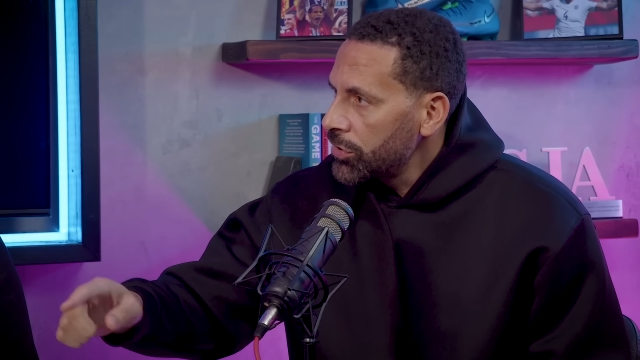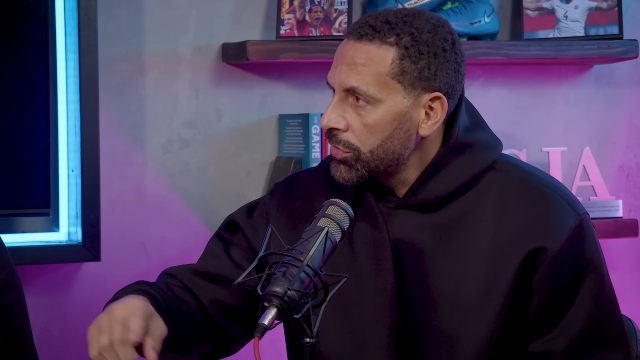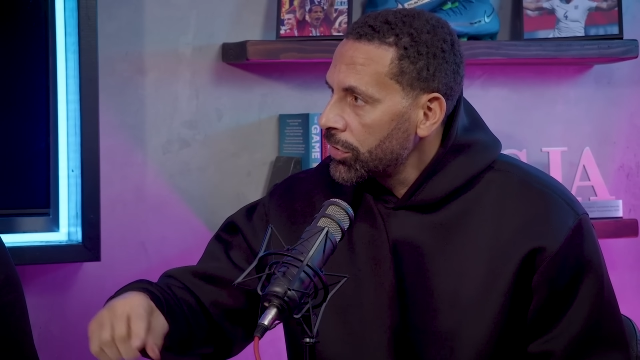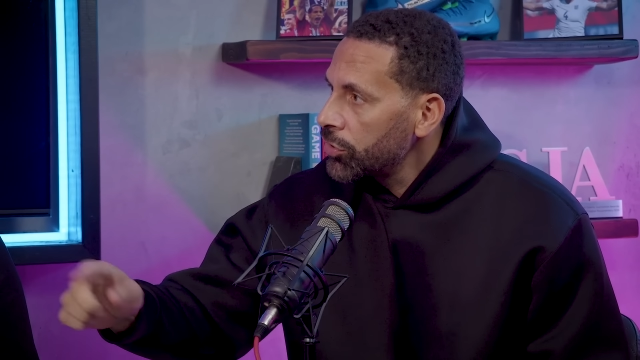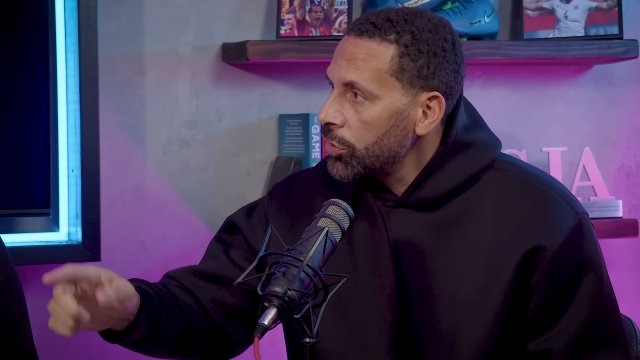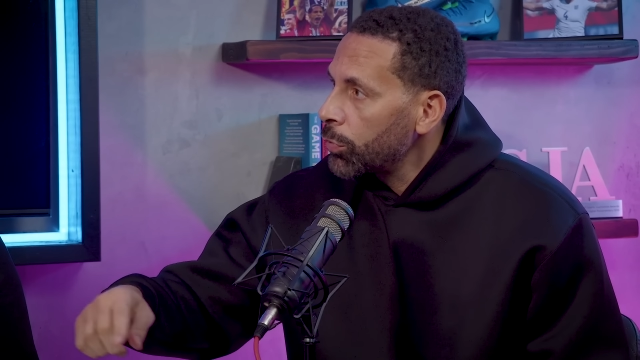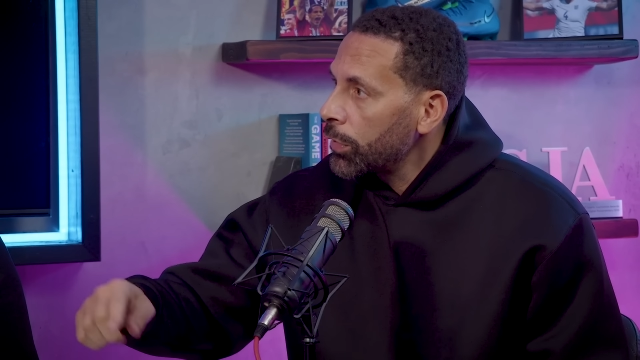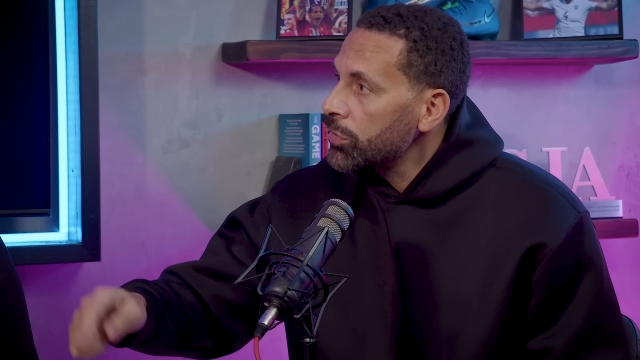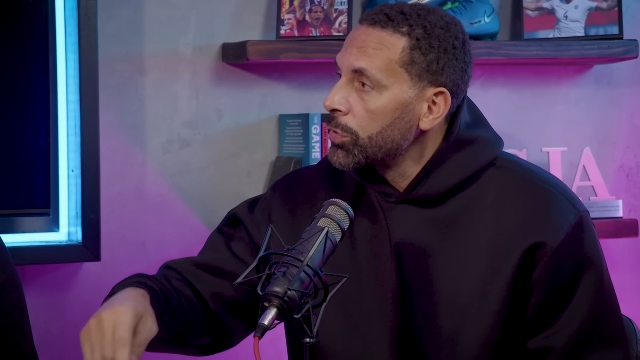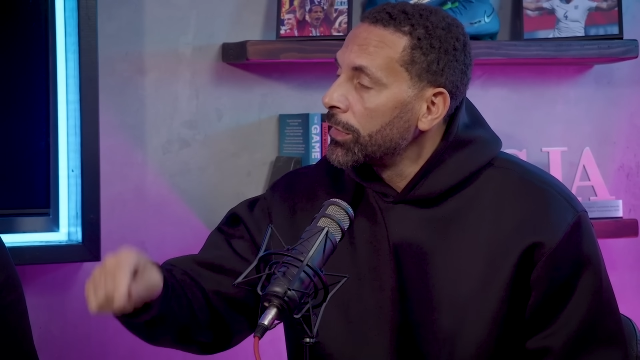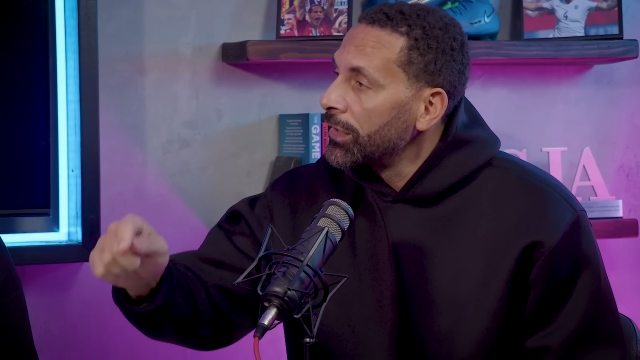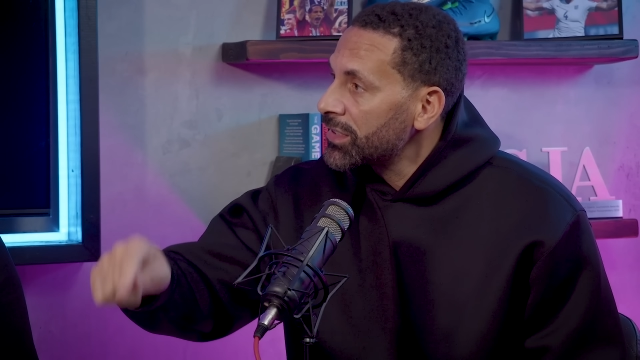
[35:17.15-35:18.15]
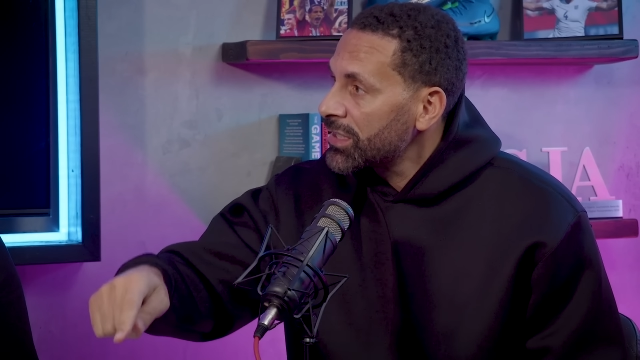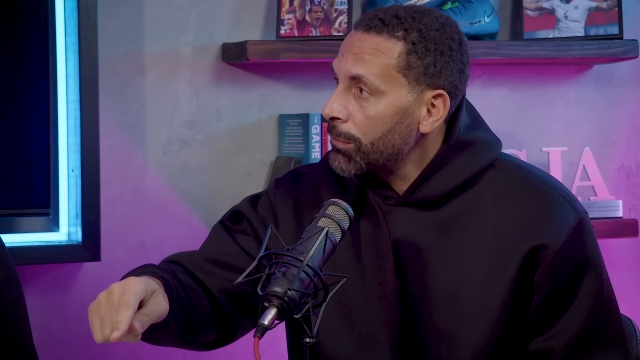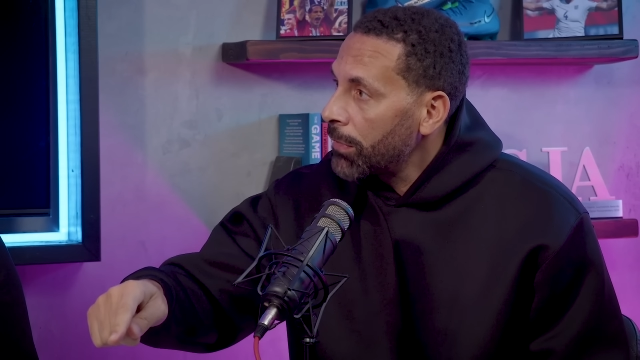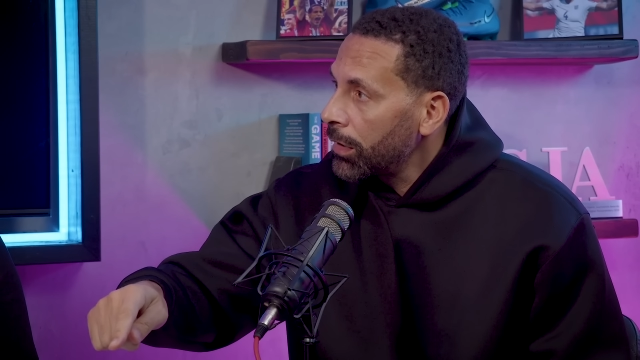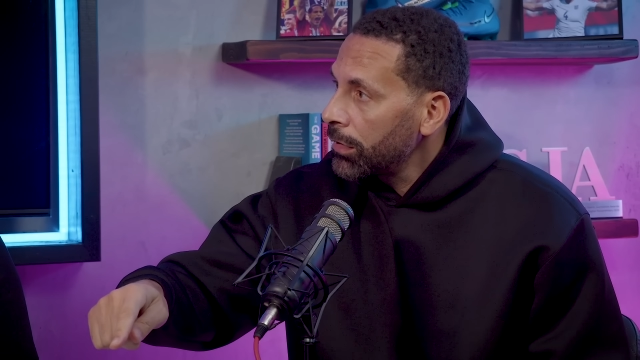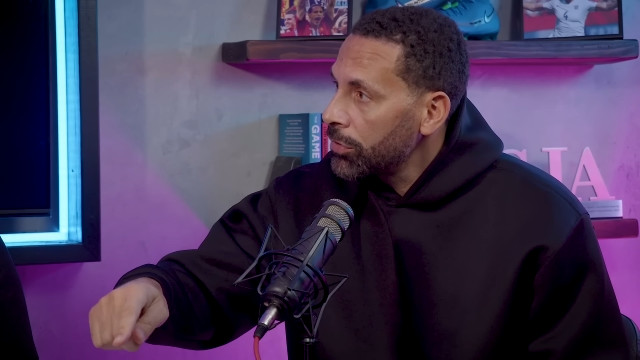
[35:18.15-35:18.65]
is going to do what he's doing in the
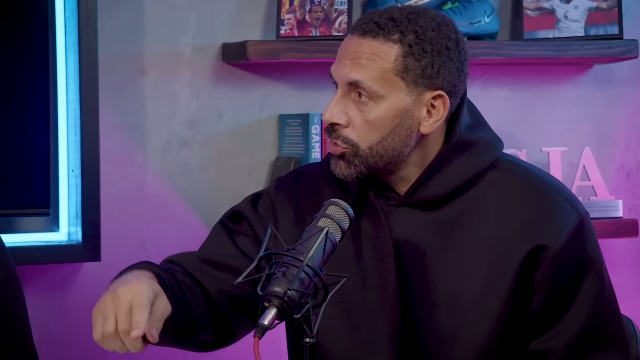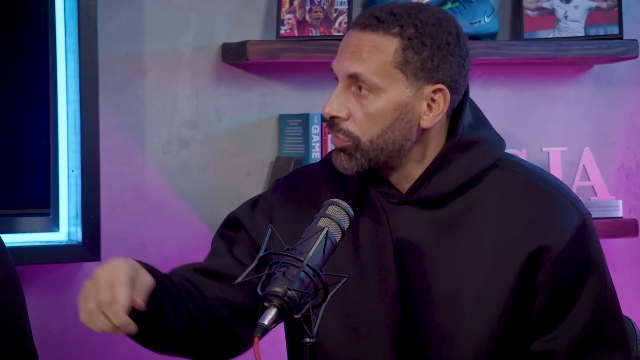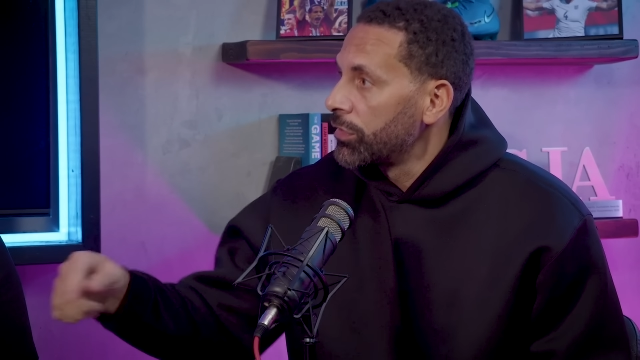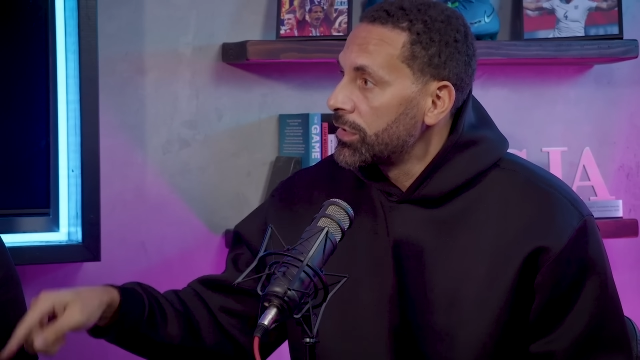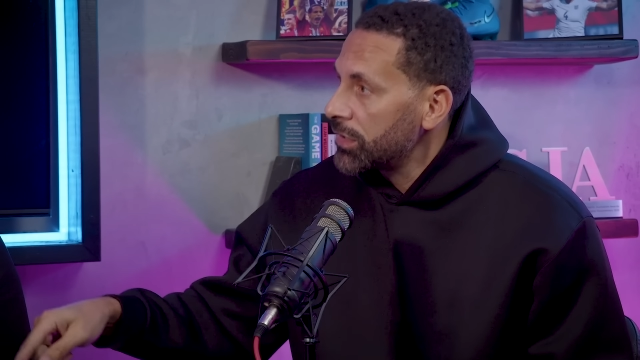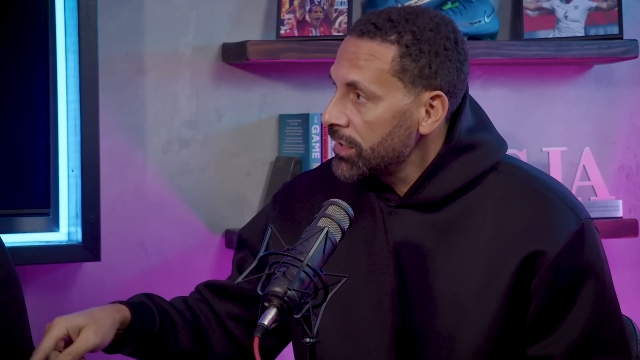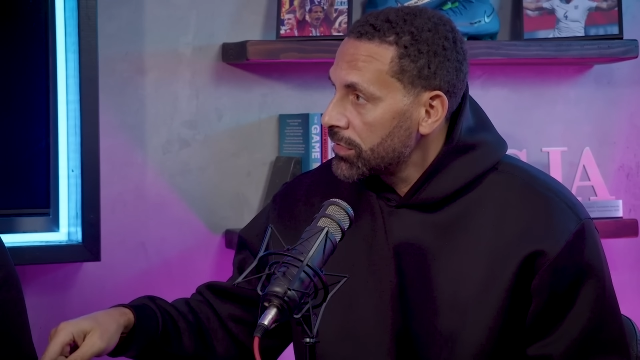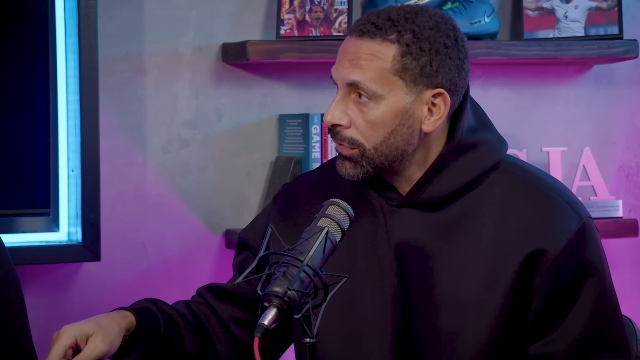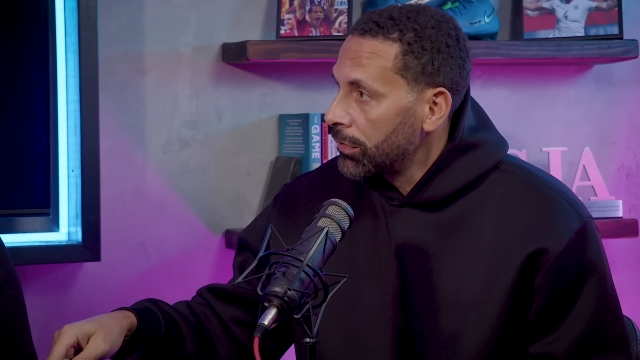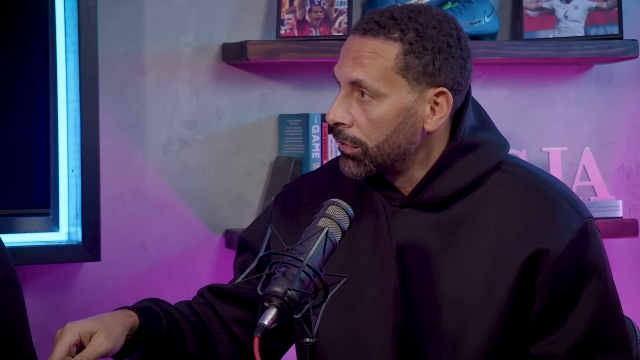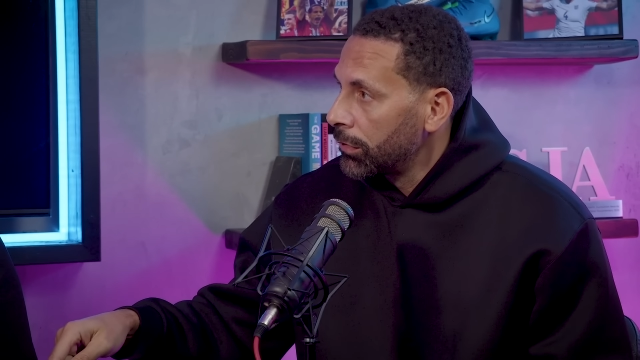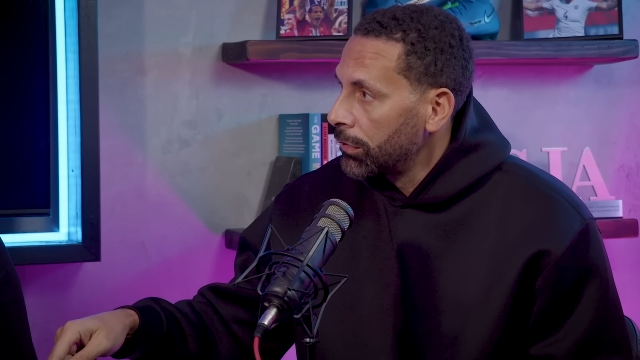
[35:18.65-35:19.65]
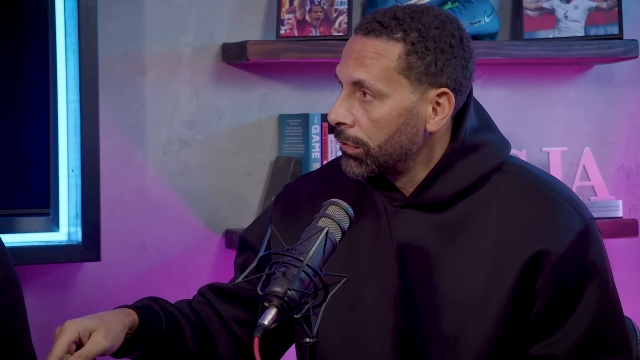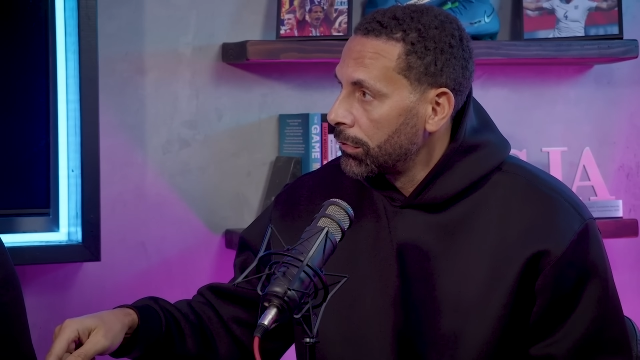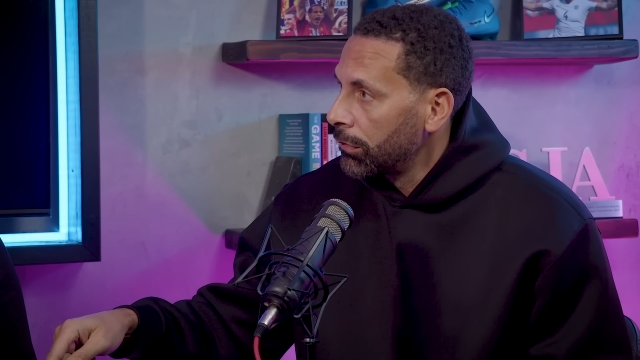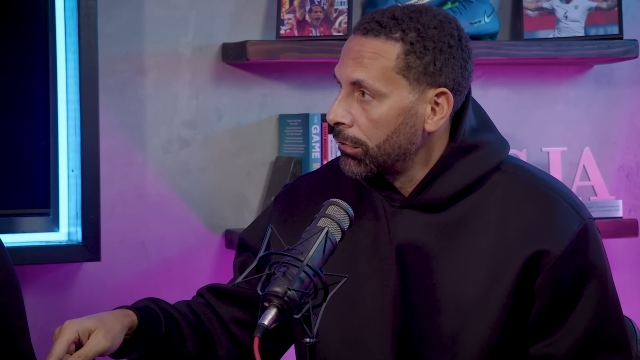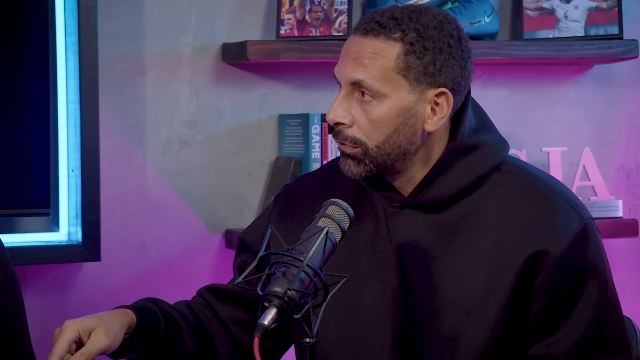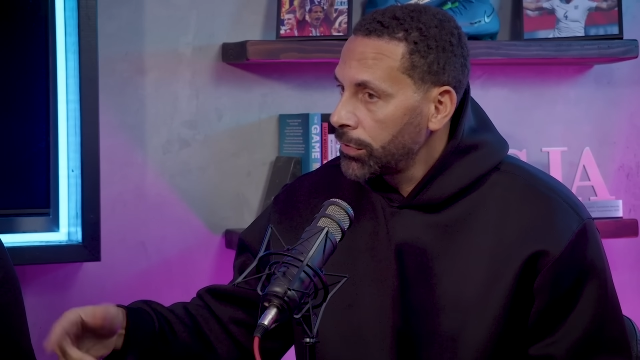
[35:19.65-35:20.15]
summer during the season.
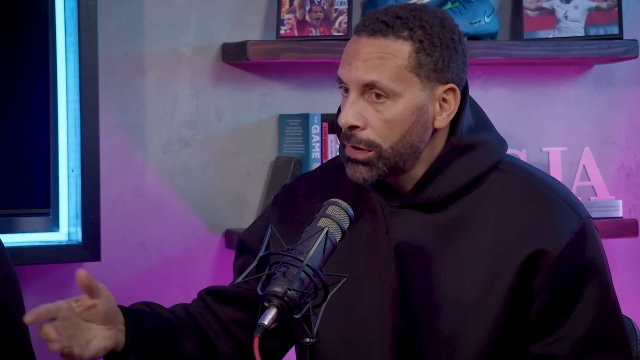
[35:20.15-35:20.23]
Can't. You